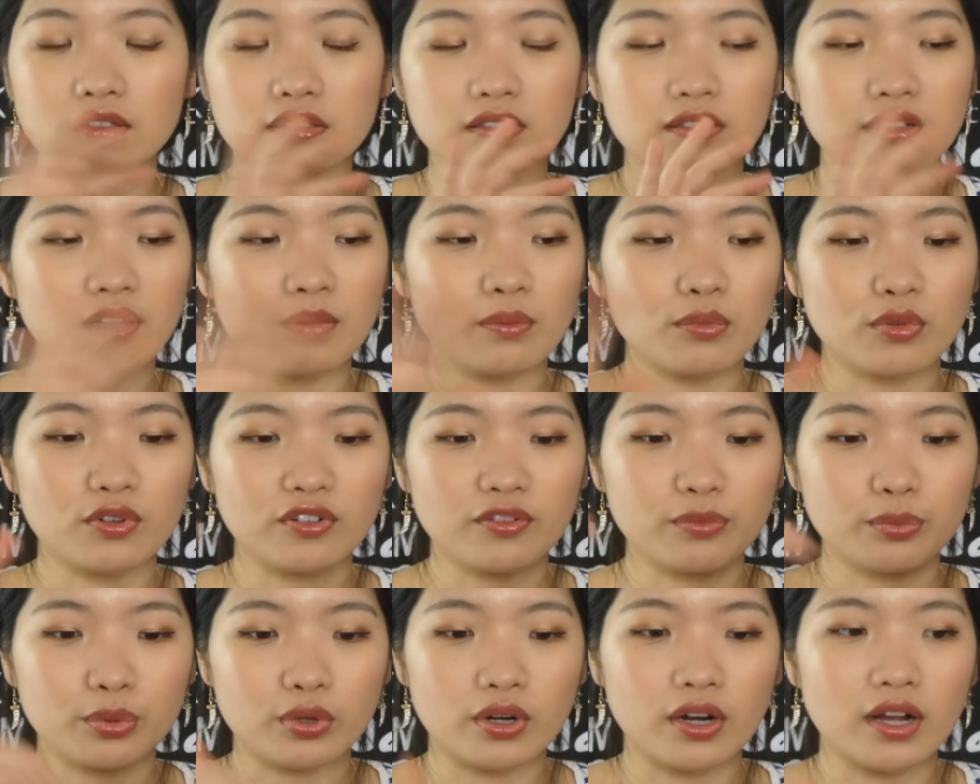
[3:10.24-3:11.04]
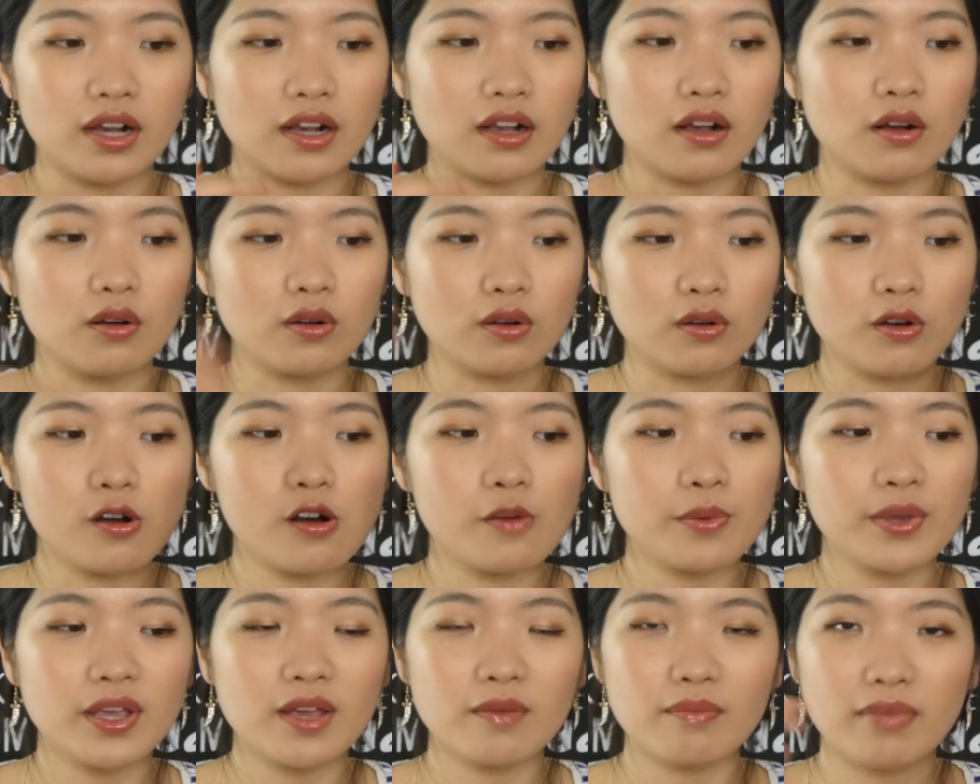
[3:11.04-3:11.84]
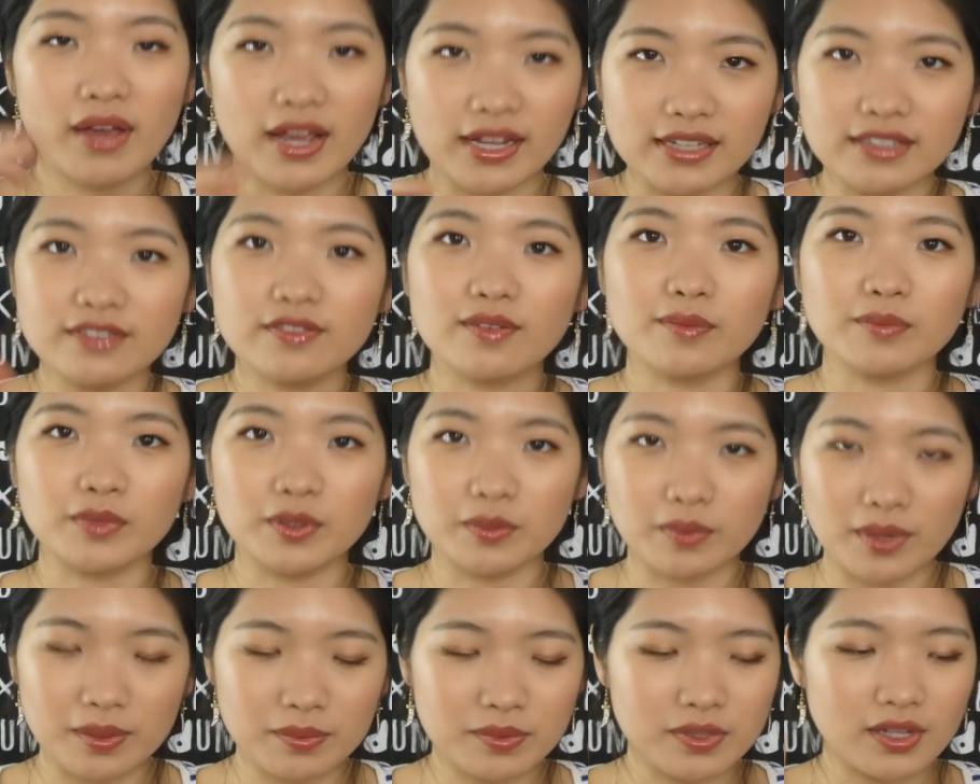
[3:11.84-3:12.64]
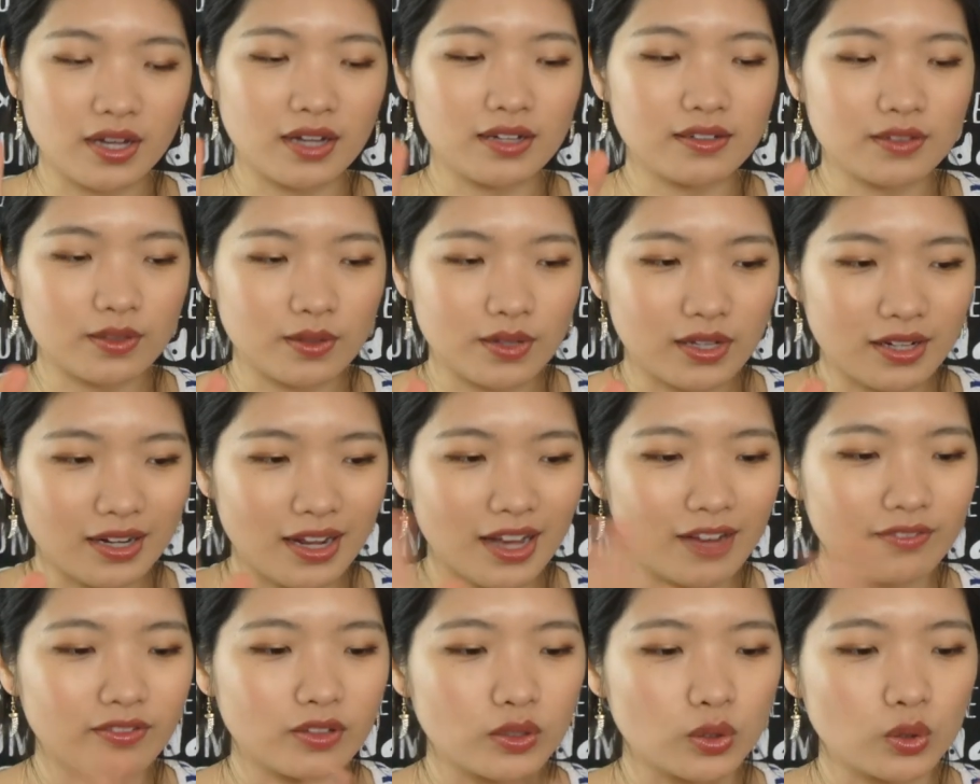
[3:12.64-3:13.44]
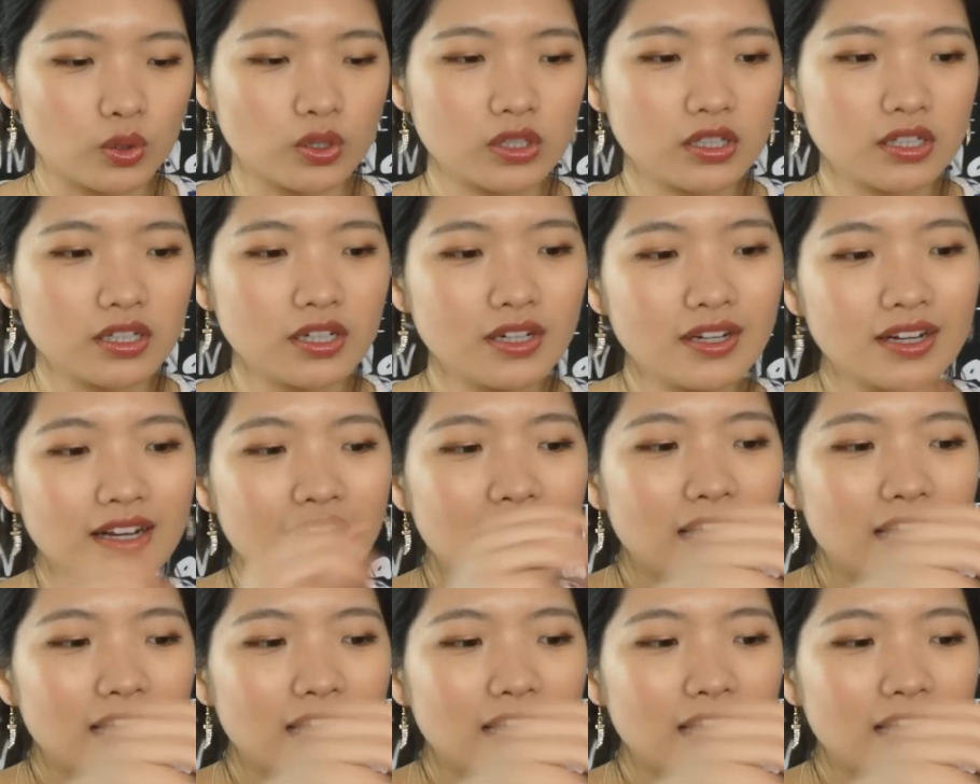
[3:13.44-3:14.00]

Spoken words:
the number of product. I'll copy and paste from the website so you can have a look.